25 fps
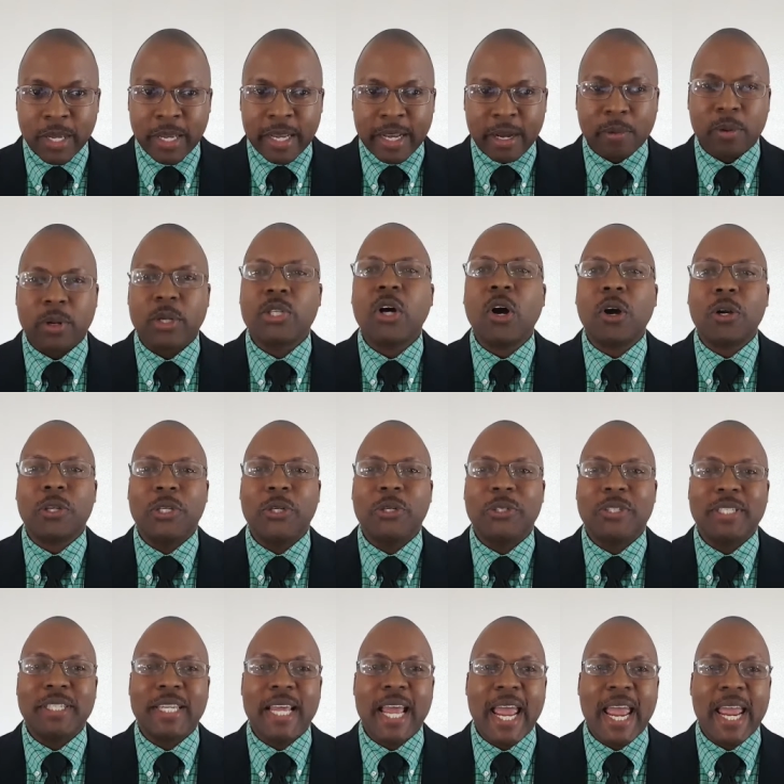I want to talk to you
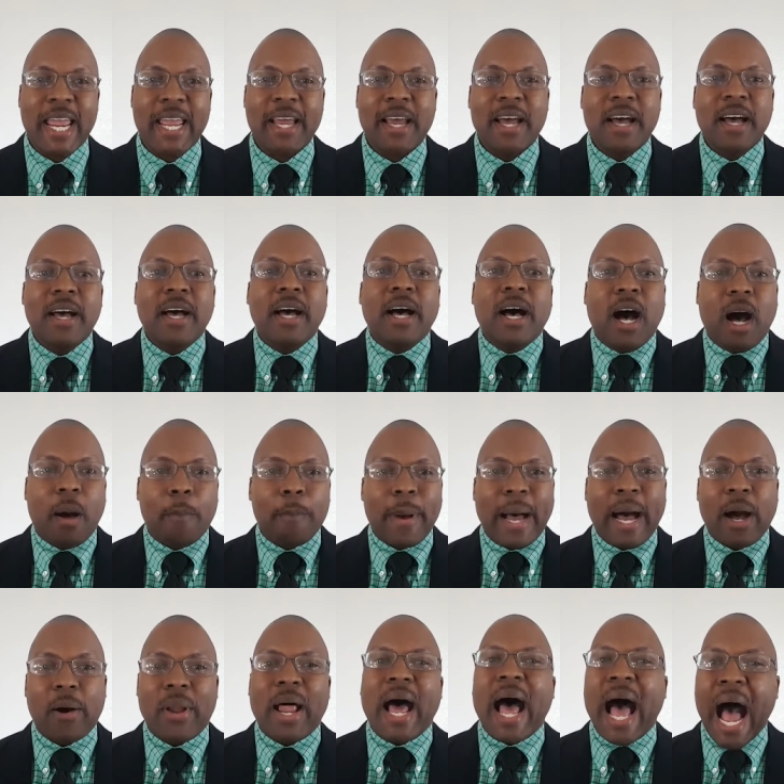today
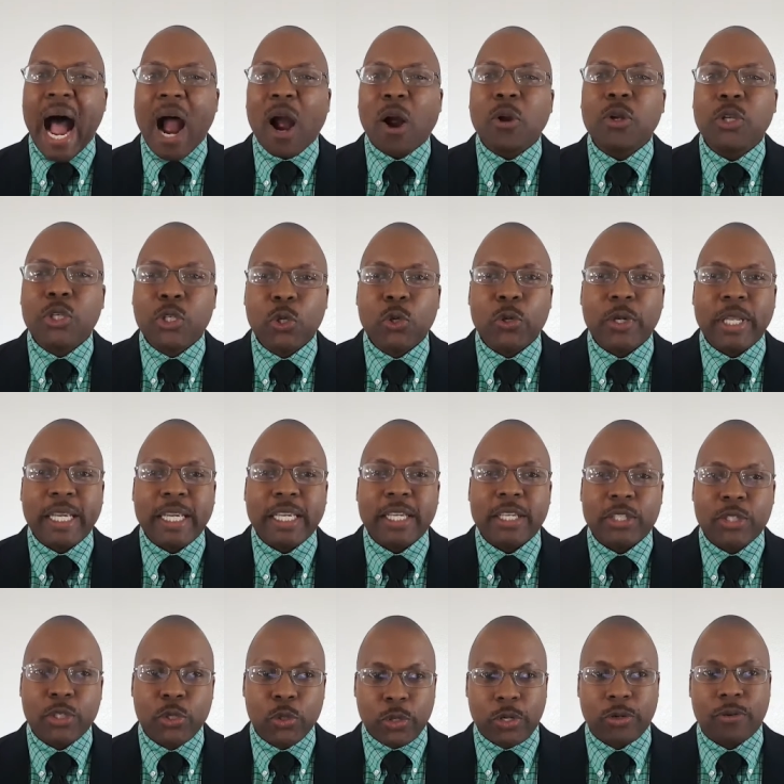about our duty
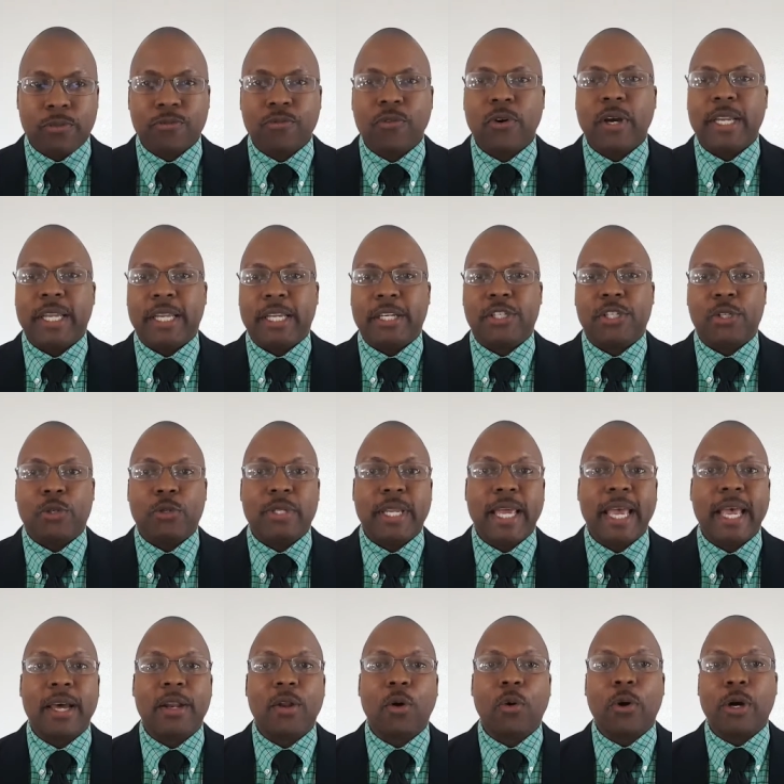to confront issues
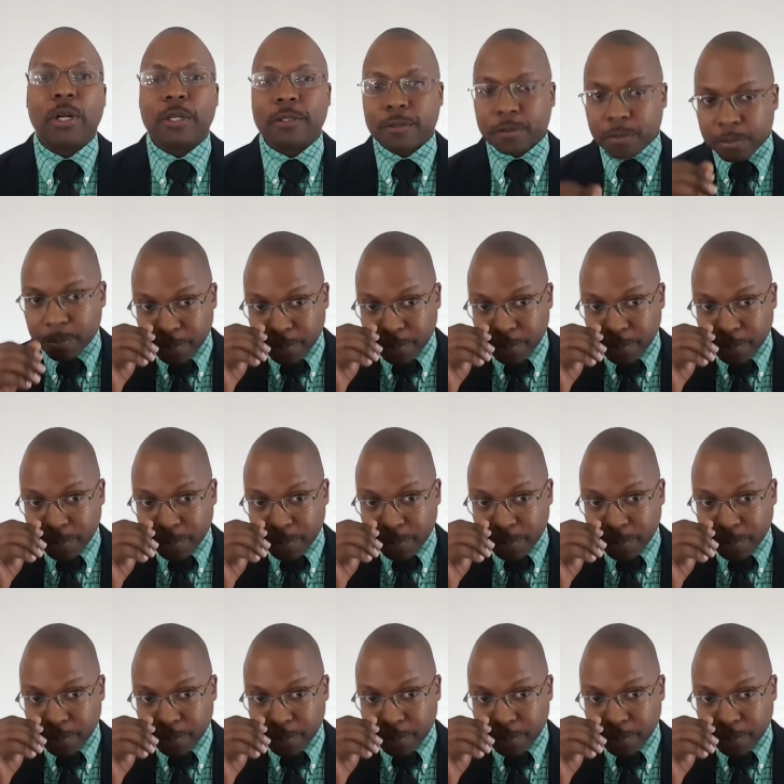head on.